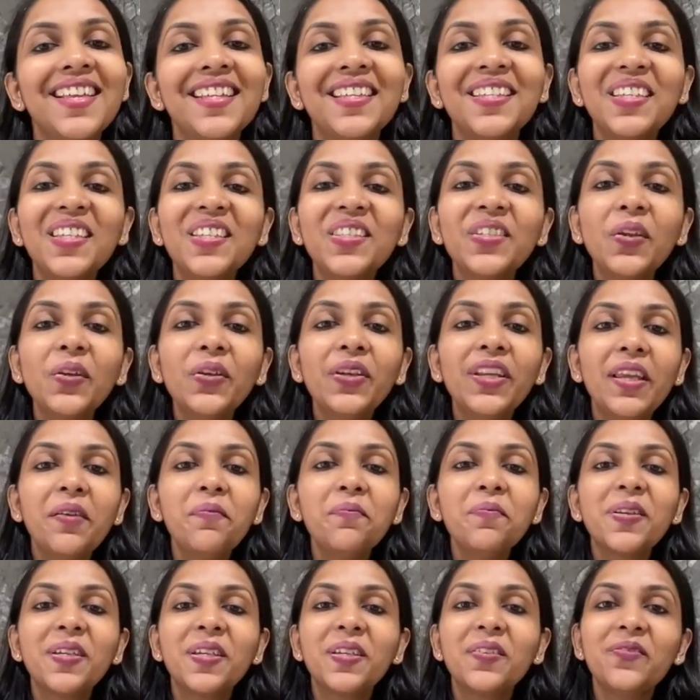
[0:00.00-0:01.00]
Does your
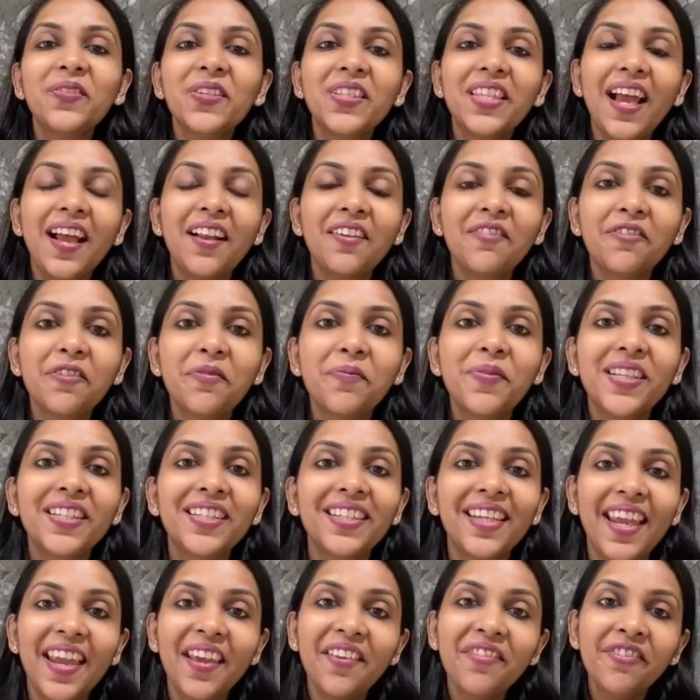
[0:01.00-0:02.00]
name begin with alphabet
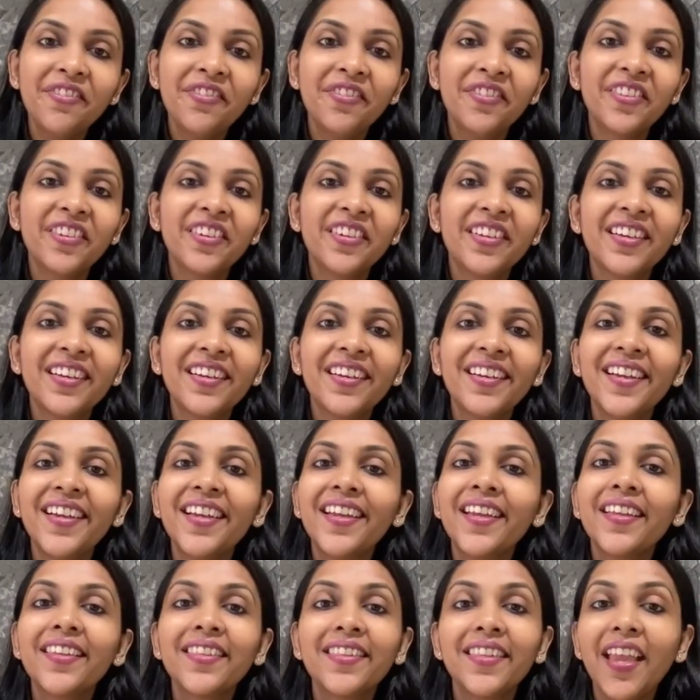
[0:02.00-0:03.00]
F?
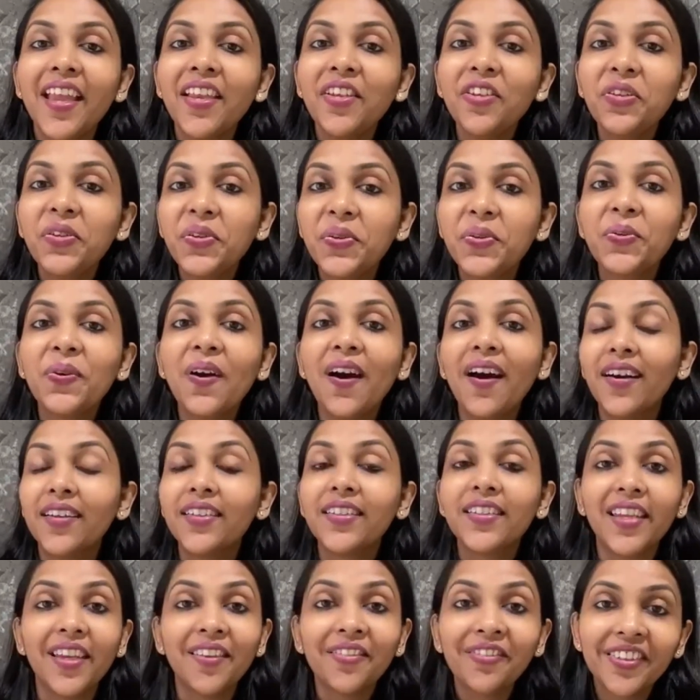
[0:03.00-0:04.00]
Then you are
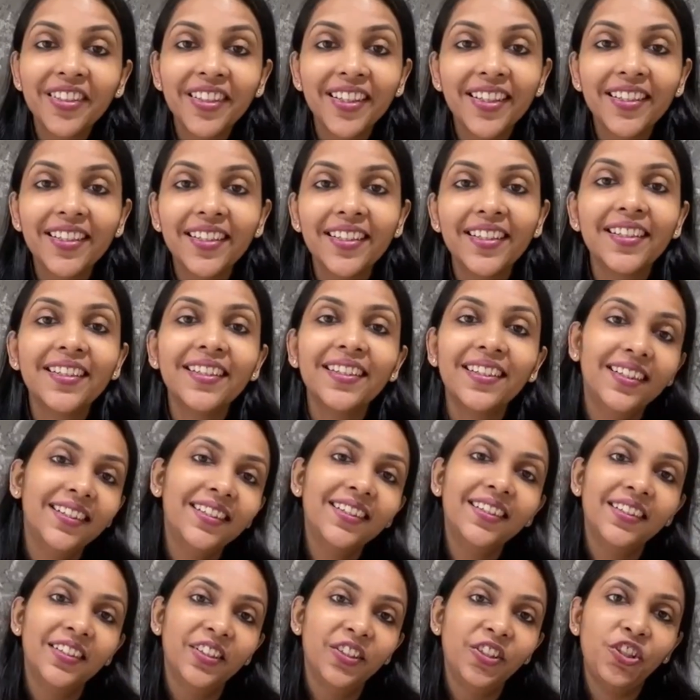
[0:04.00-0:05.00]
definitely a
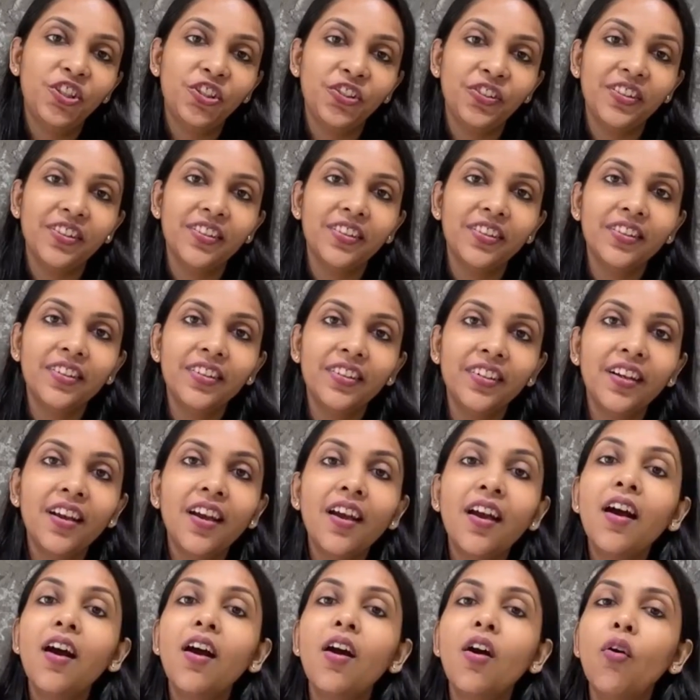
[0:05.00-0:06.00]
nurturer.
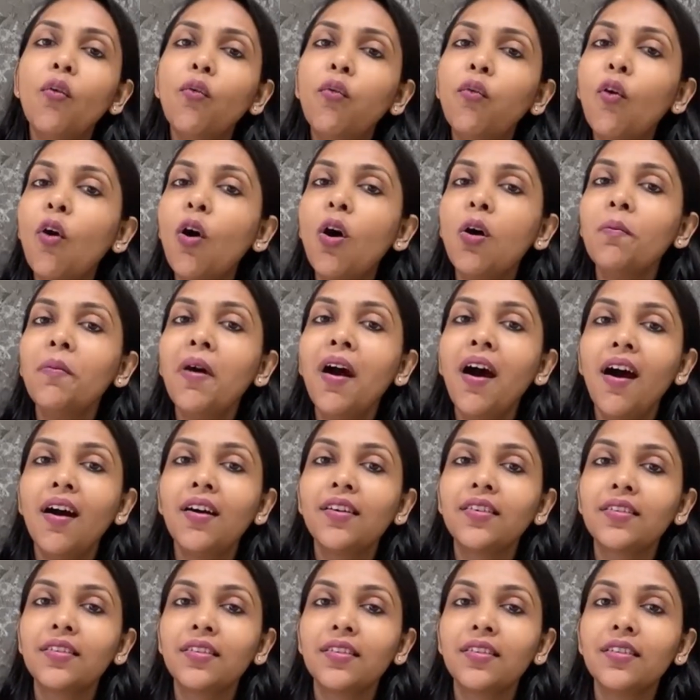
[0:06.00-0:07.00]
A
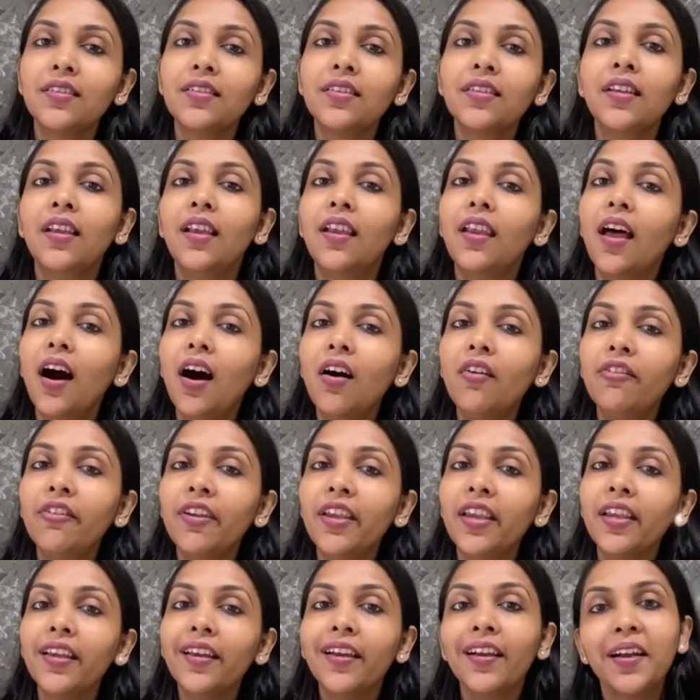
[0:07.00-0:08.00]
warm-hearted,
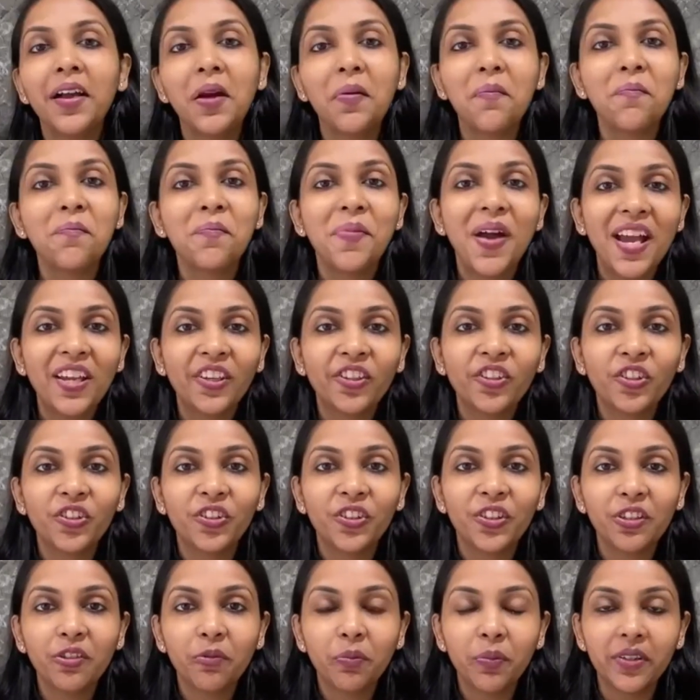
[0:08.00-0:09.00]
loving,
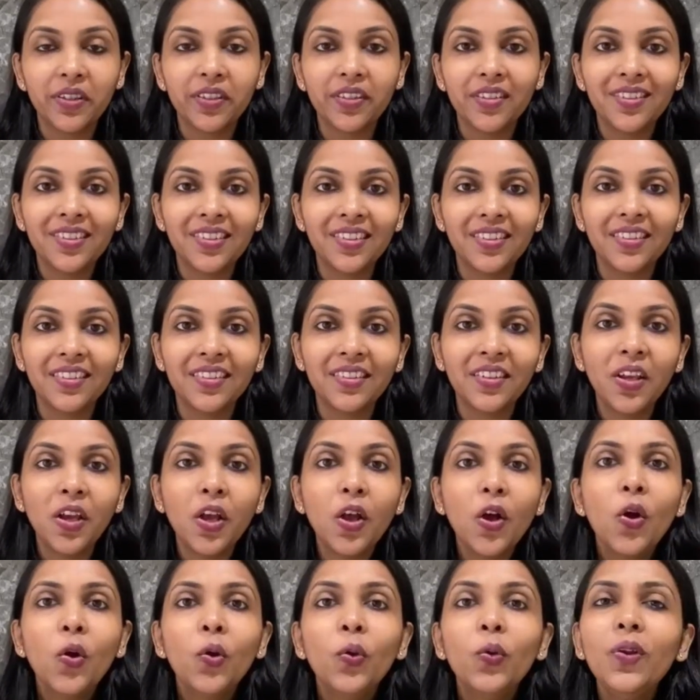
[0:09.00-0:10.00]
compassionate person
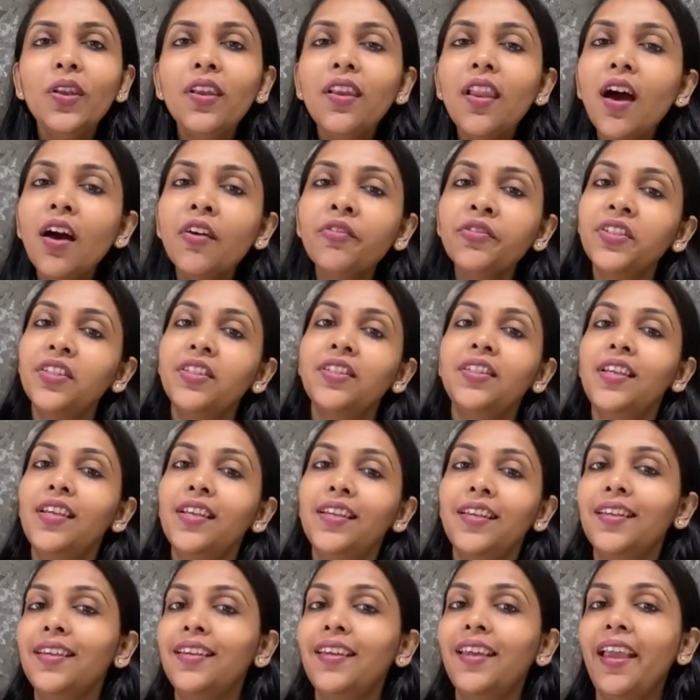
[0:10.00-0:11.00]
who loves
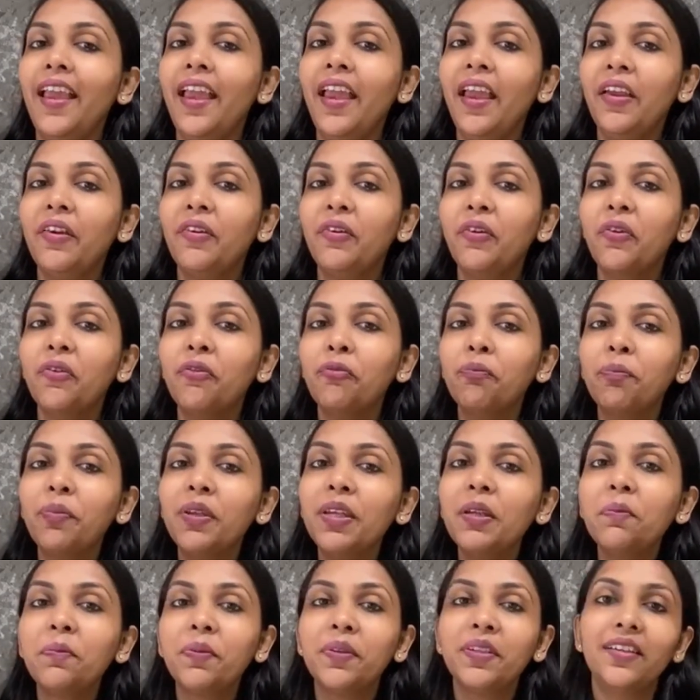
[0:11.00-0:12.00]
taking care of
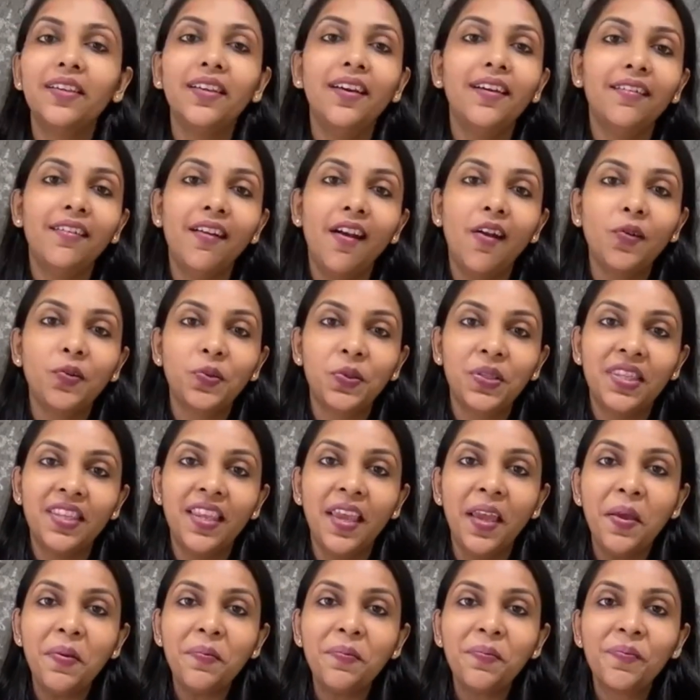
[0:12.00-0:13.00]
people around
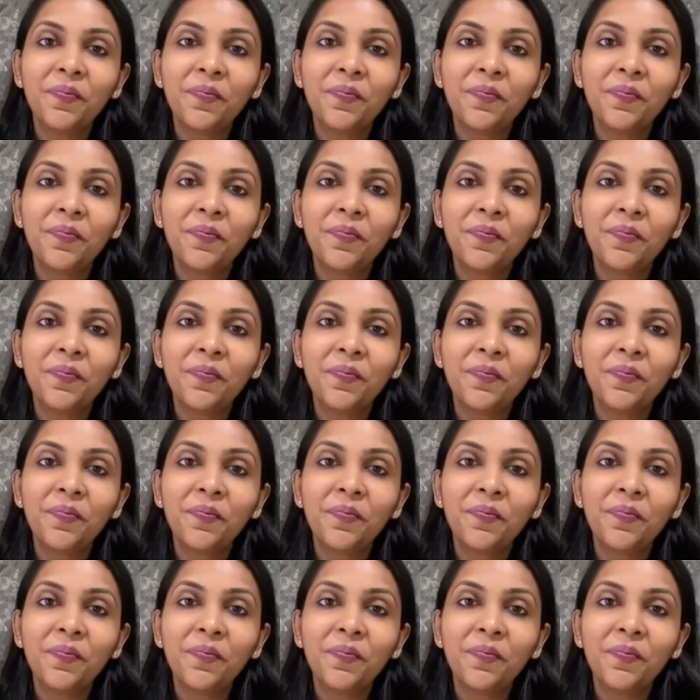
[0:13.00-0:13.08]
them.